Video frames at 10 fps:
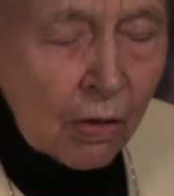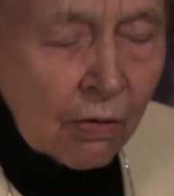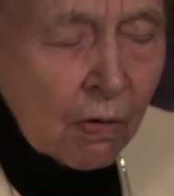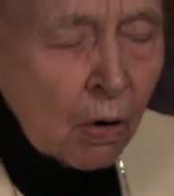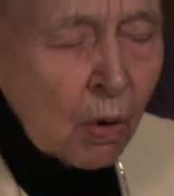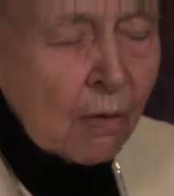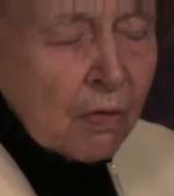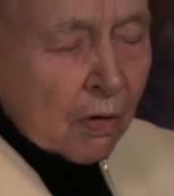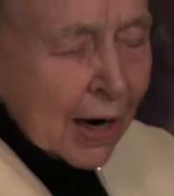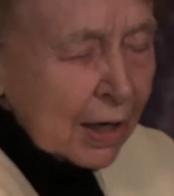the throne
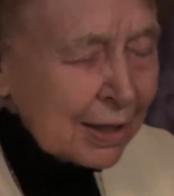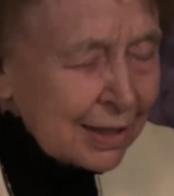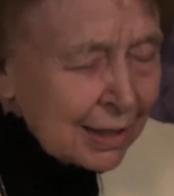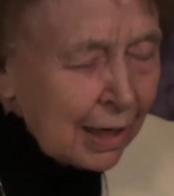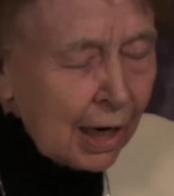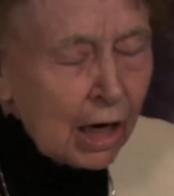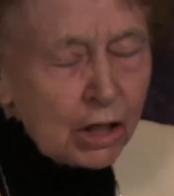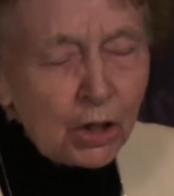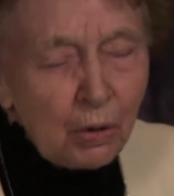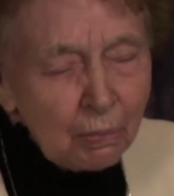of grace
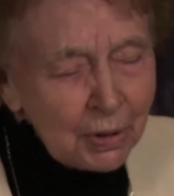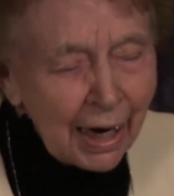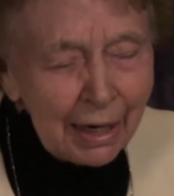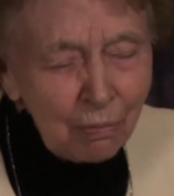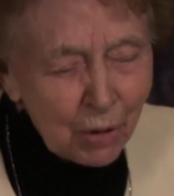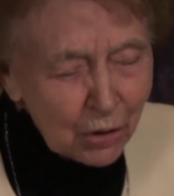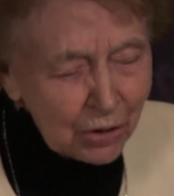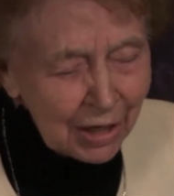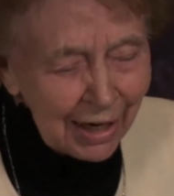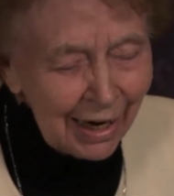to obtain
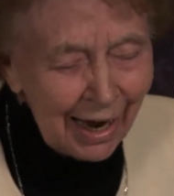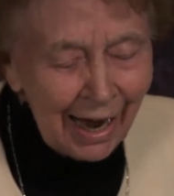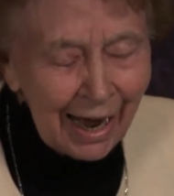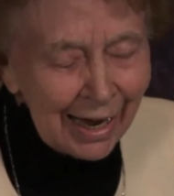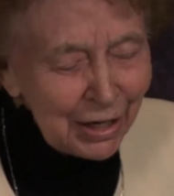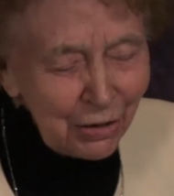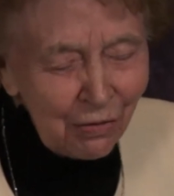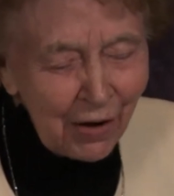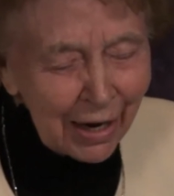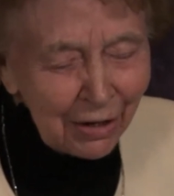mercy and to
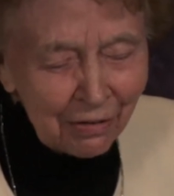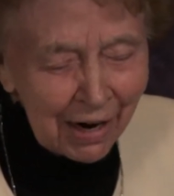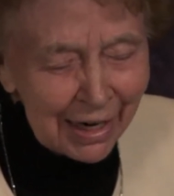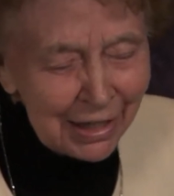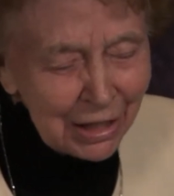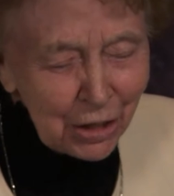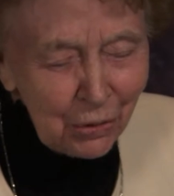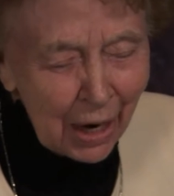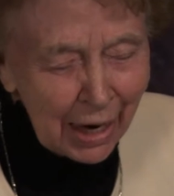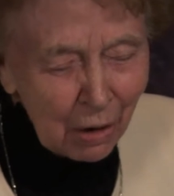find grace to
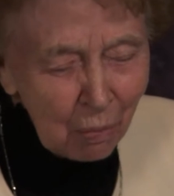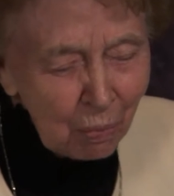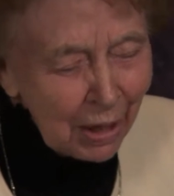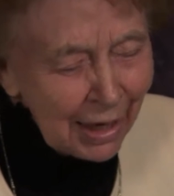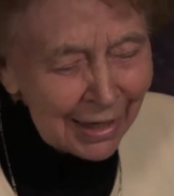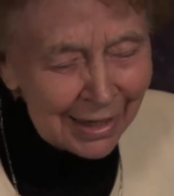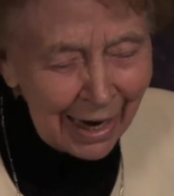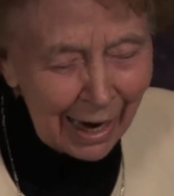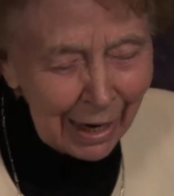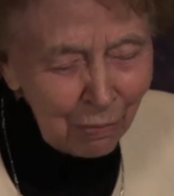help in
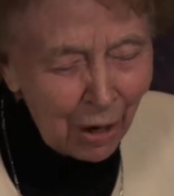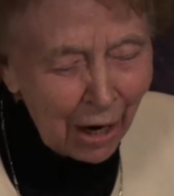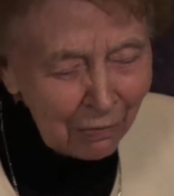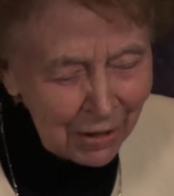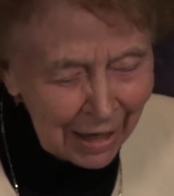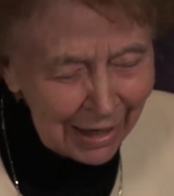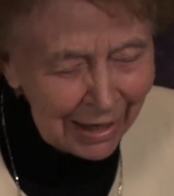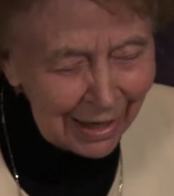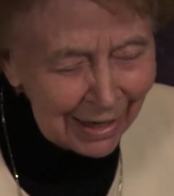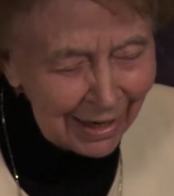time of
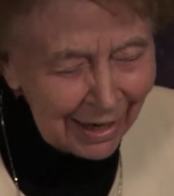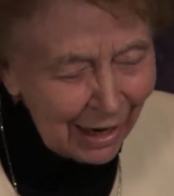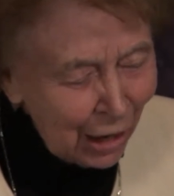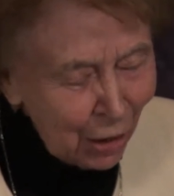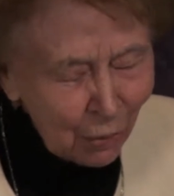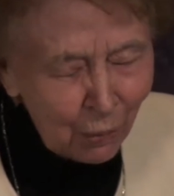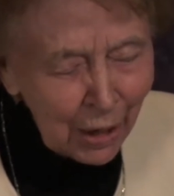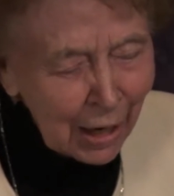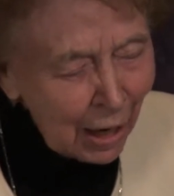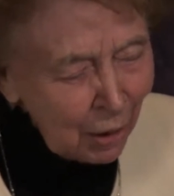need.
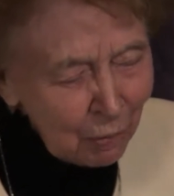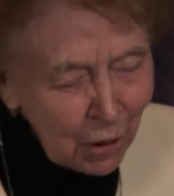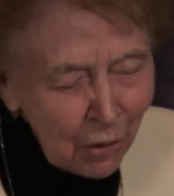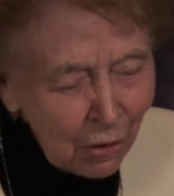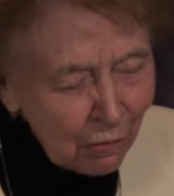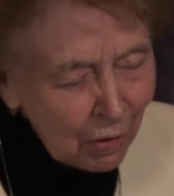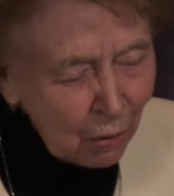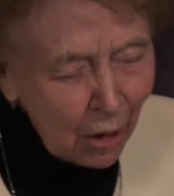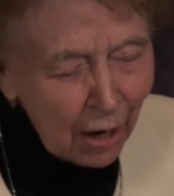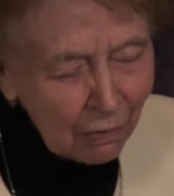We come to the
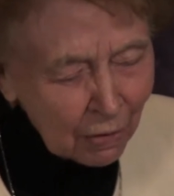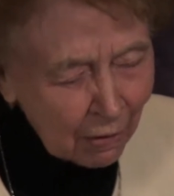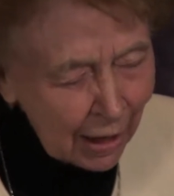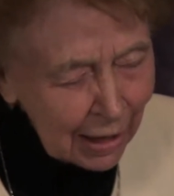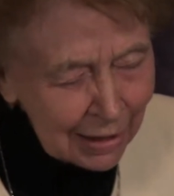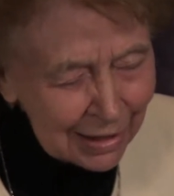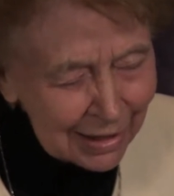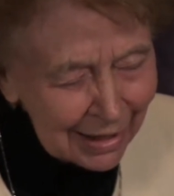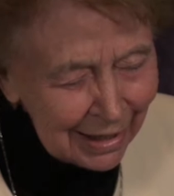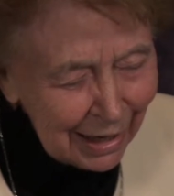throne of
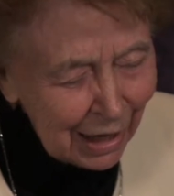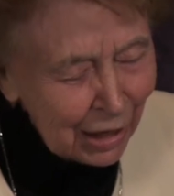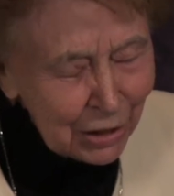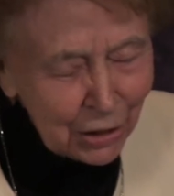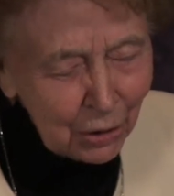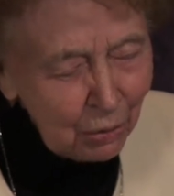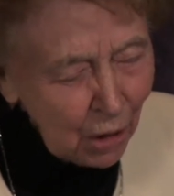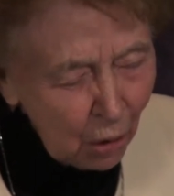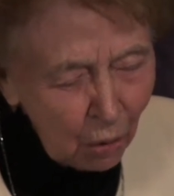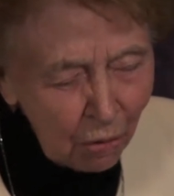grace to
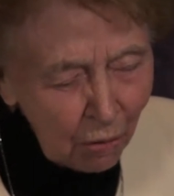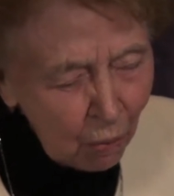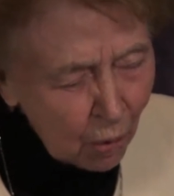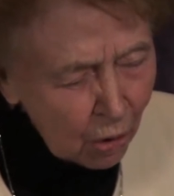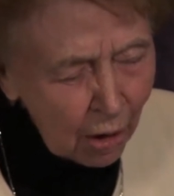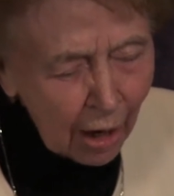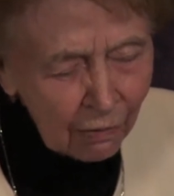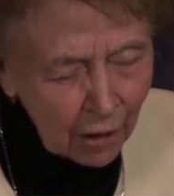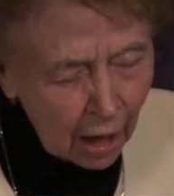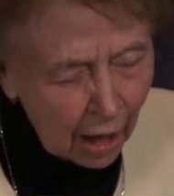know the Word
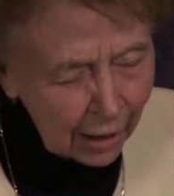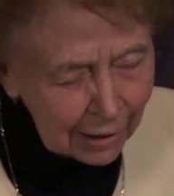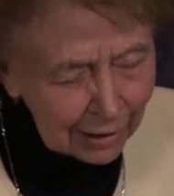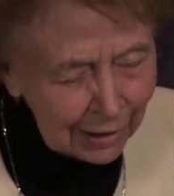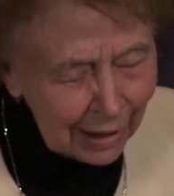of God